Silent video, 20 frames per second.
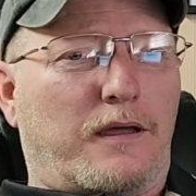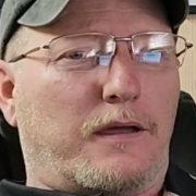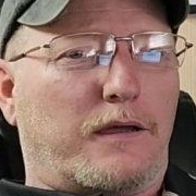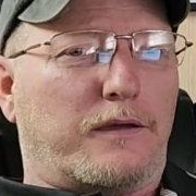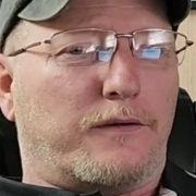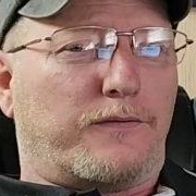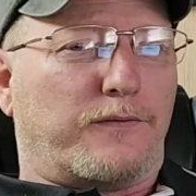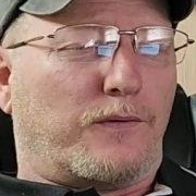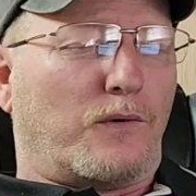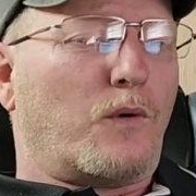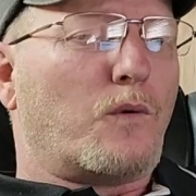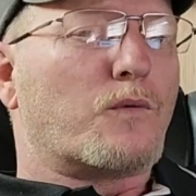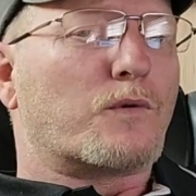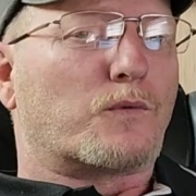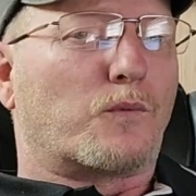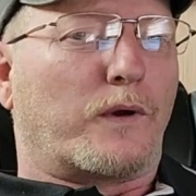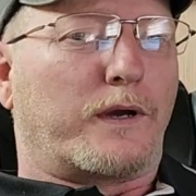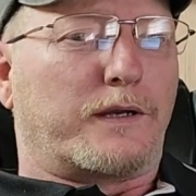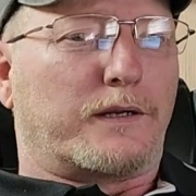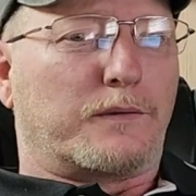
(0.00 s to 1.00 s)
A
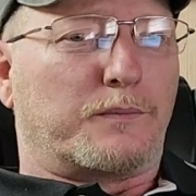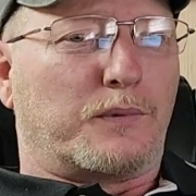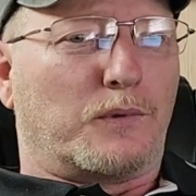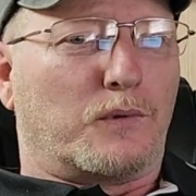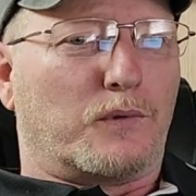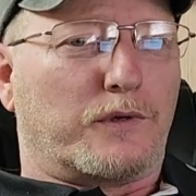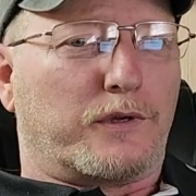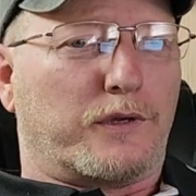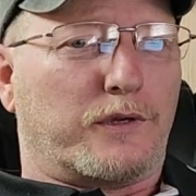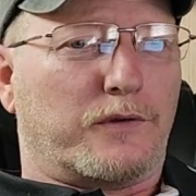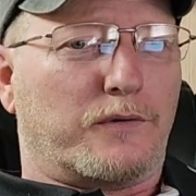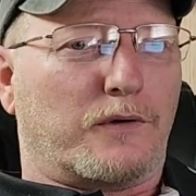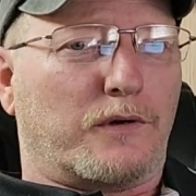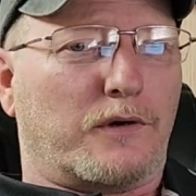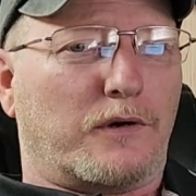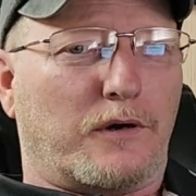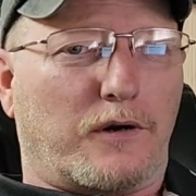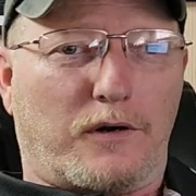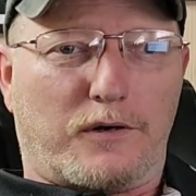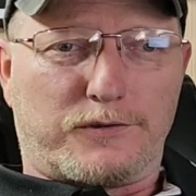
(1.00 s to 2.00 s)
forward weighted pull cue,
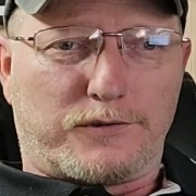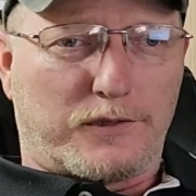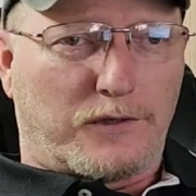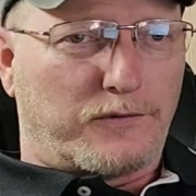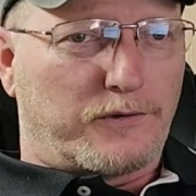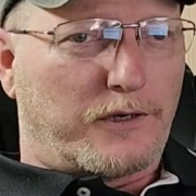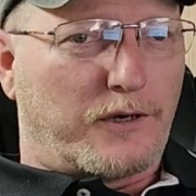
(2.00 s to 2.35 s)
also